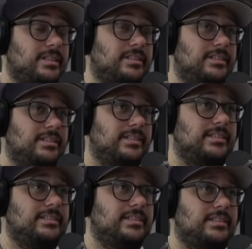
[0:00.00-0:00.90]
that they are.
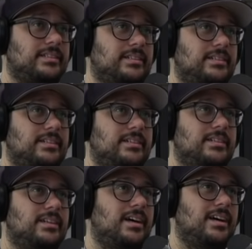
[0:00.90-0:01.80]
That they are.
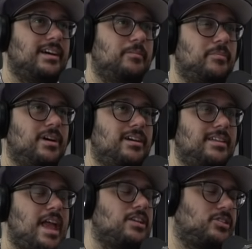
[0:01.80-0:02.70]
Um,
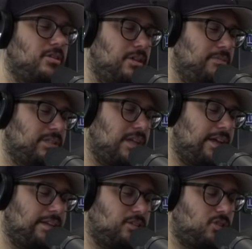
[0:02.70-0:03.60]
yeah. So it was
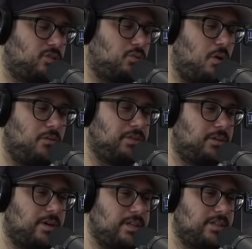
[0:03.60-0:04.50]
like twelve
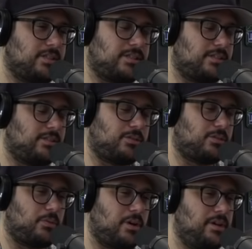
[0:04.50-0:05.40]
degrees,
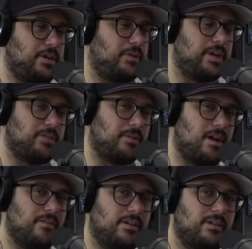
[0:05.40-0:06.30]
twenty degrees,
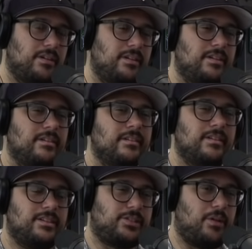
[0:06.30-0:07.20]
whatever.
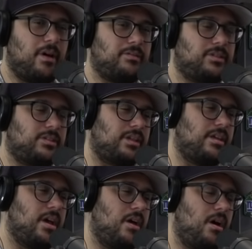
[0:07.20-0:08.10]
So I was just like,
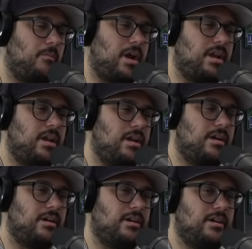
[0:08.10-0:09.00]
yo, I'm right
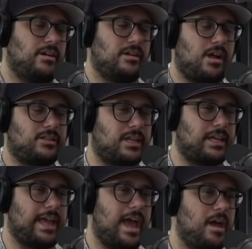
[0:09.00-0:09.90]
here. I'll take a
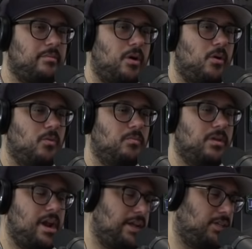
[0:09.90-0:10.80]
cab home.
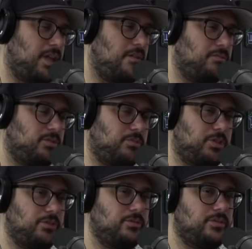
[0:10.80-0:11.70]
And I just gave him some
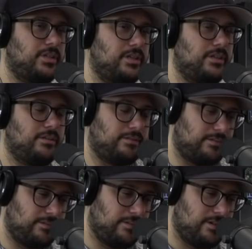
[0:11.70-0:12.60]
shoes. And
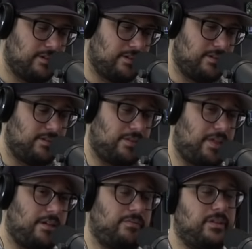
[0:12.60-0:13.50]

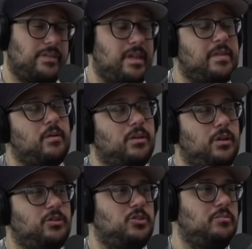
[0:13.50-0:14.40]
thankfully, they were a
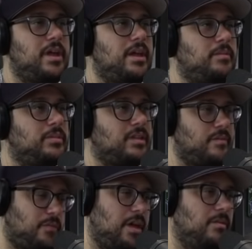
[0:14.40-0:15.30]
little too big, but they
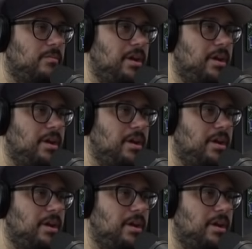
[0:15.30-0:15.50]
fit him